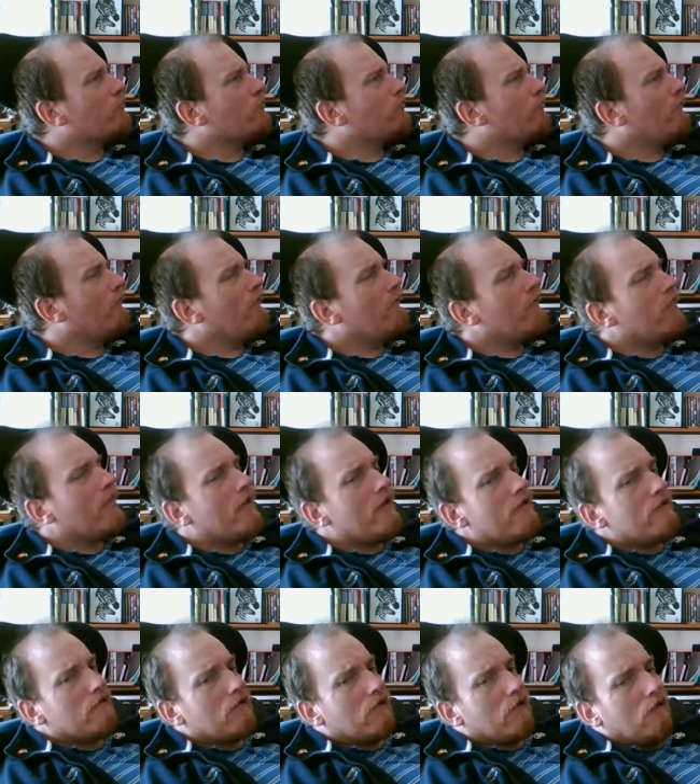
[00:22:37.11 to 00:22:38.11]
sure
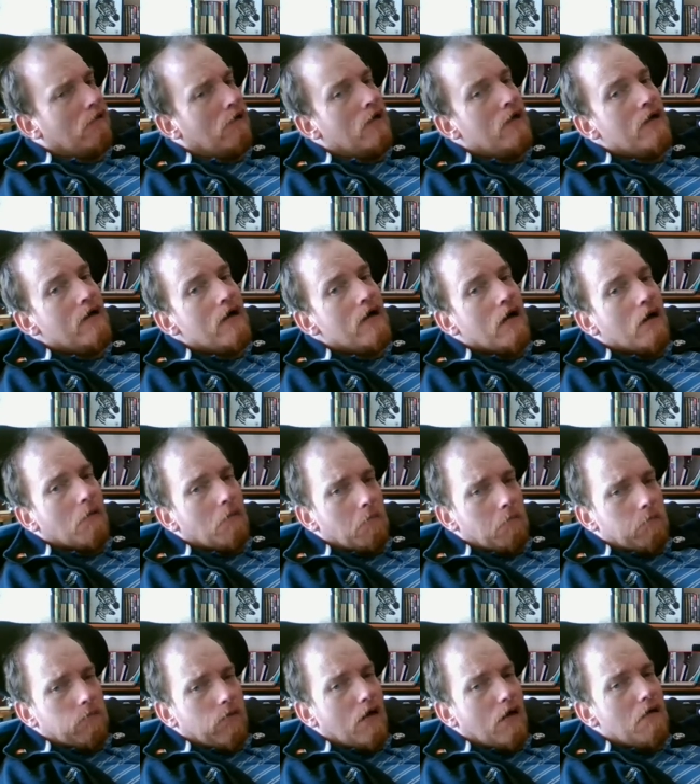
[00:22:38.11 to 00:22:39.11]
that your
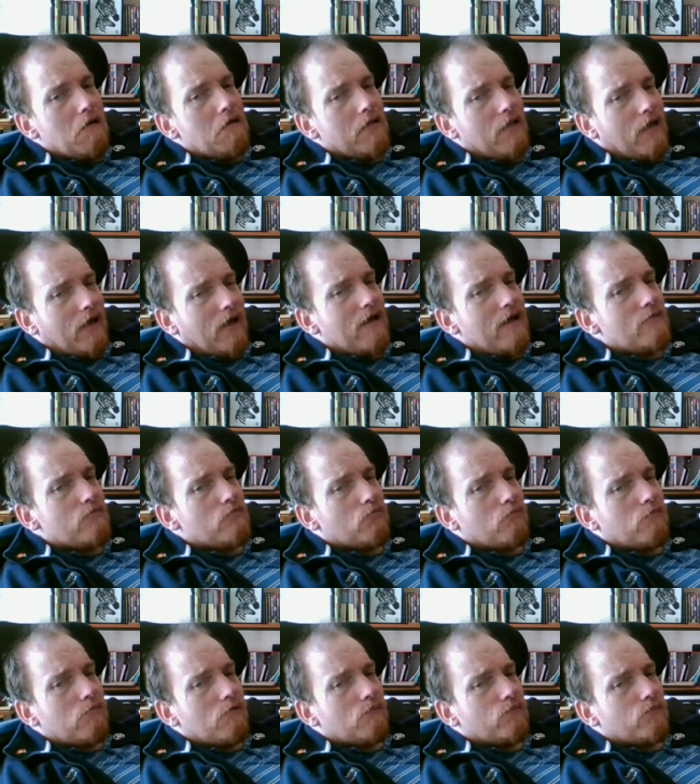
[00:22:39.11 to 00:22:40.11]
phone has
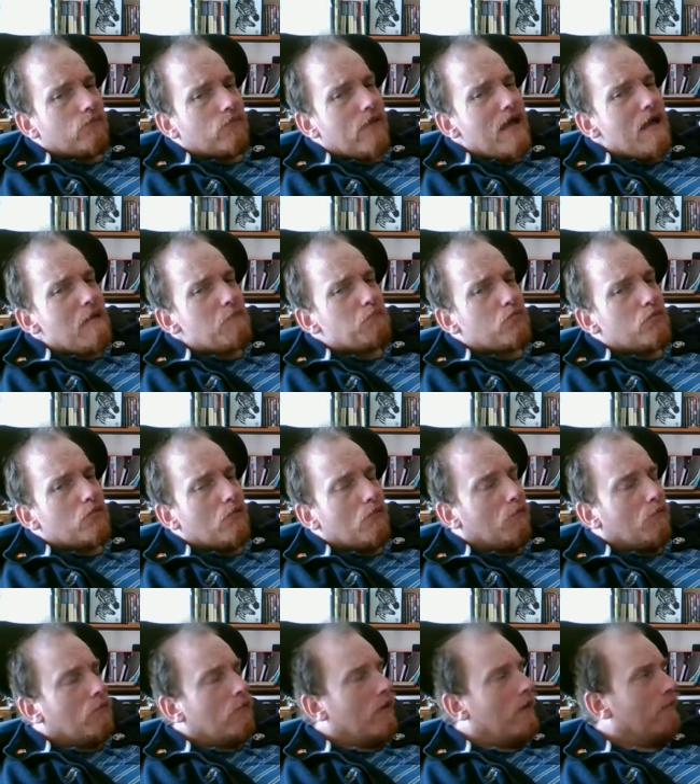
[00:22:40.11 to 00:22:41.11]

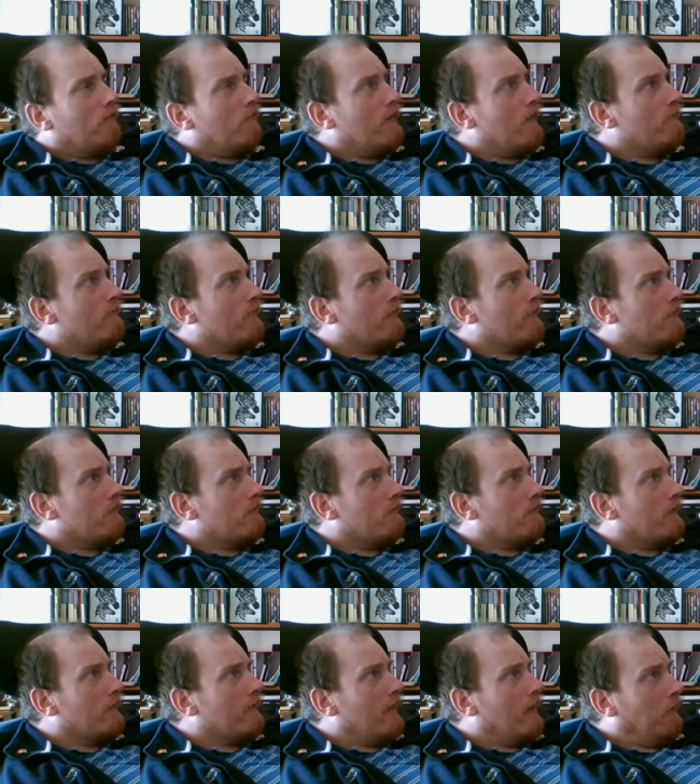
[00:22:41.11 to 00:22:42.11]
reception wherever
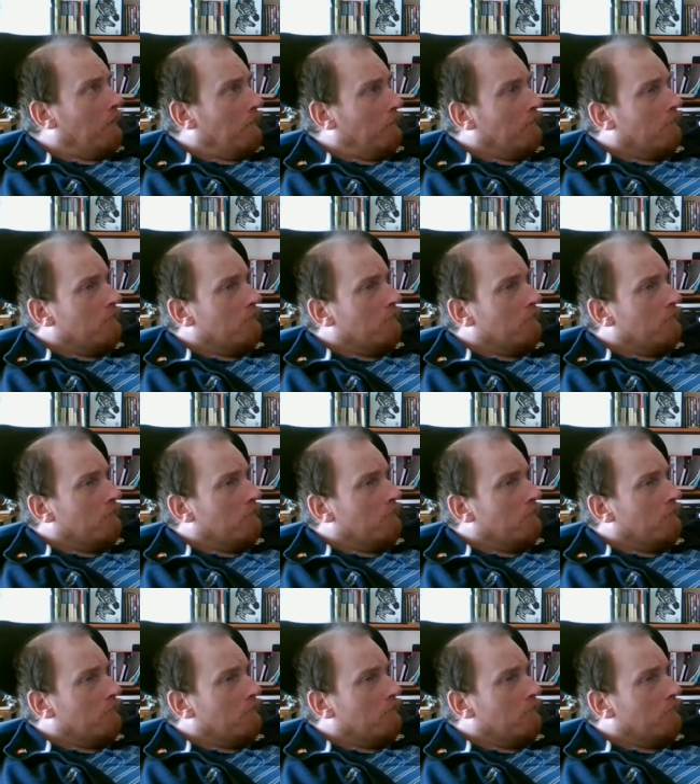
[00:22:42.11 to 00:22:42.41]
you go.